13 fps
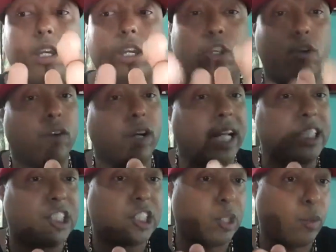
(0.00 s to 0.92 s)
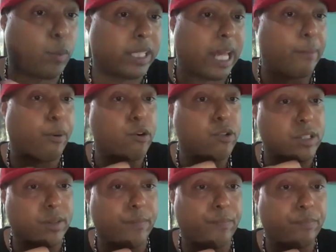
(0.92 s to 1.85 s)
your relationship with that
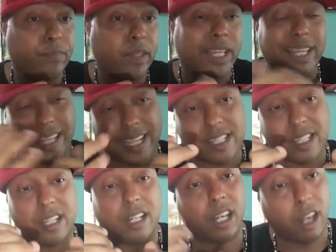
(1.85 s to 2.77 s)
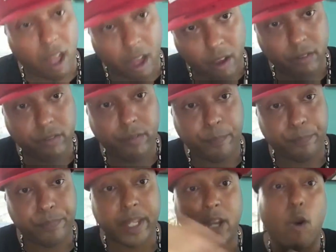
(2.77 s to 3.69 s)
person. Is it love
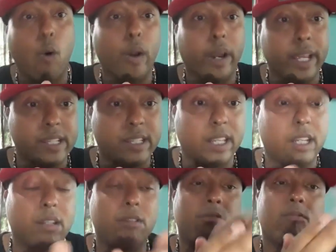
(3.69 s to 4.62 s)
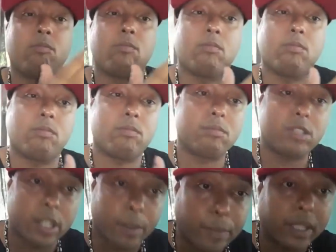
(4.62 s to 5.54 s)
or is it
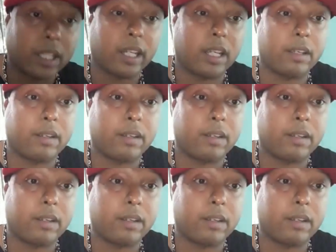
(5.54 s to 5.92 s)
stability?